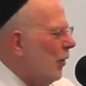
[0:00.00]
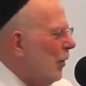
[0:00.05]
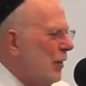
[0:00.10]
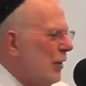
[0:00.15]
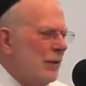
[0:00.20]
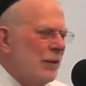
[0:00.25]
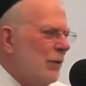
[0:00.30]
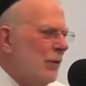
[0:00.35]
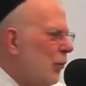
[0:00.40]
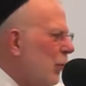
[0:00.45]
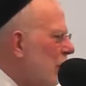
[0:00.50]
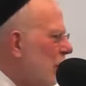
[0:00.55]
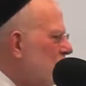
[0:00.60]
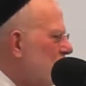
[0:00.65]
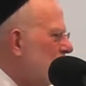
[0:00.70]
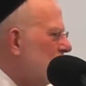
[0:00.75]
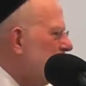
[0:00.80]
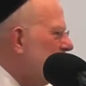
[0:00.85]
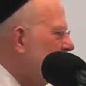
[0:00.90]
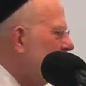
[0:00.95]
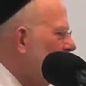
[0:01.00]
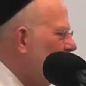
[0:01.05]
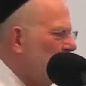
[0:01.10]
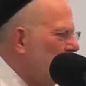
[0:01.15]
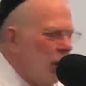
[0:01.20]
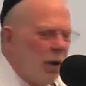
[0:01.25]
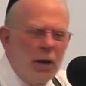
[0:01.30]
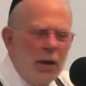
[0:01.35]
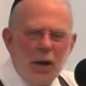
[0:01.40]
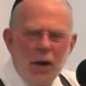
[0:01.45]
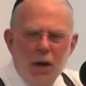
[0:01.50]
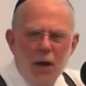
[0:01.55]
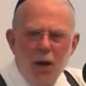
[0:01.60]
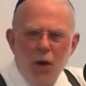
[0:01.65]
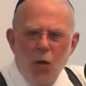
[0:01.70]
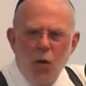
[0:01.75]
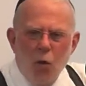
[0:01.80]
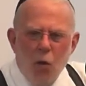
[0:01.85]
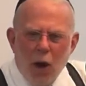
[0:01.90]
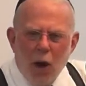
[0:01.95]
good, wilderness didn't work.
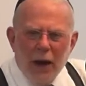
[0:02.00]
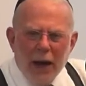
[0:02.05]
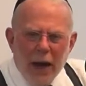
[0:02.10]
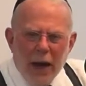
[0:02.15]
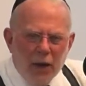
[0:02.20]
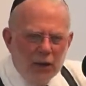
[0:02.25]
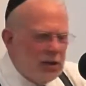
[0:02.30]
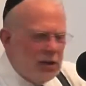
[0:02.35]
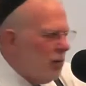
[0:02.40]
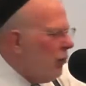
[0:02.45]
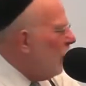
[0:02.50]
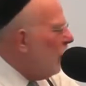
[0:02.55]
What else?